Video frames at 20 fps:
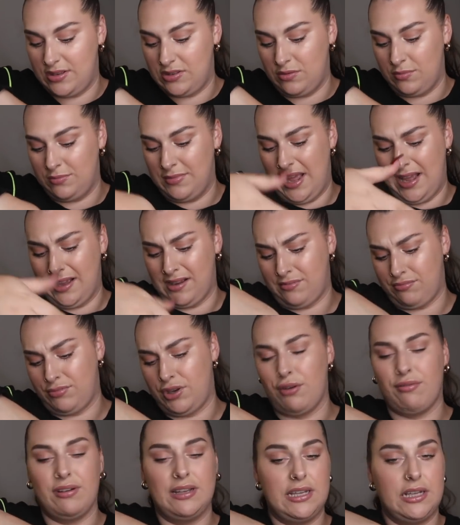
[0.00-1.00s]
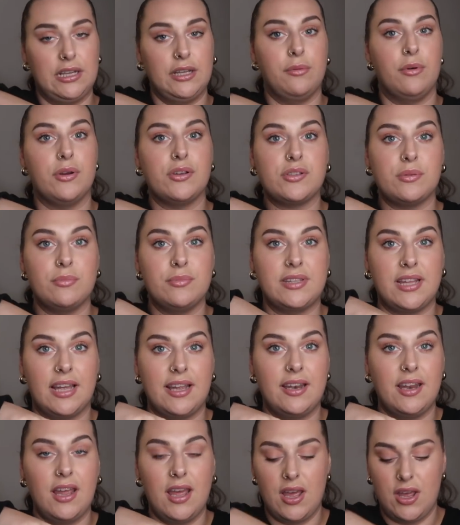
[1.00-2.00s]
some like Gorilla Glue or
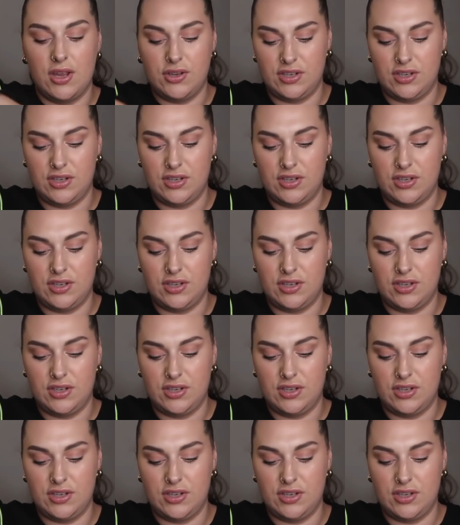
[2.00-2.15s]
something